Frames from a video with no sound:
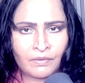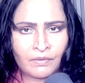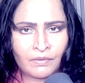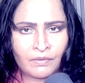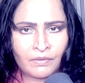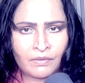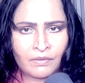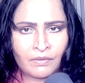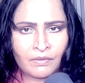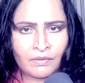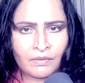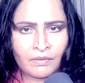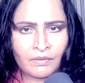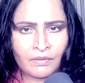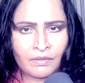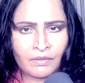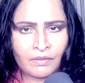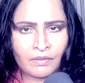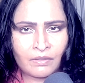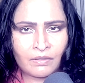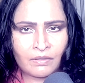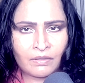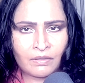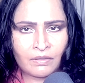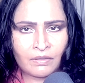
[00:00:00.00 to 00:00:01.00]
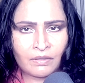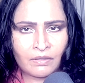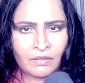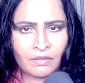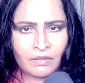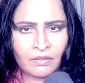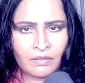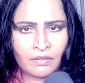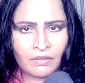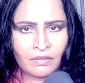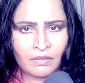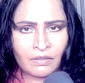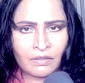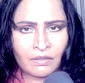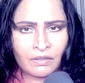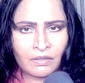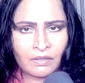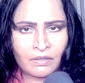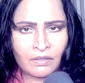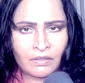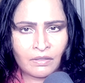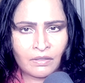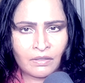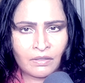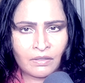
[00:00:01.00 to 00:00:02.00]

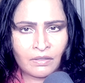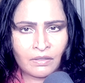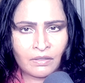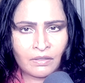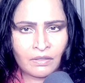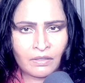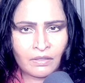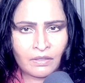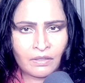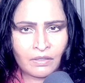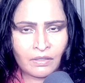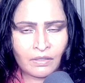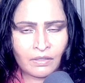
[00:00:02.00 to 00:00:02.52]
(silence)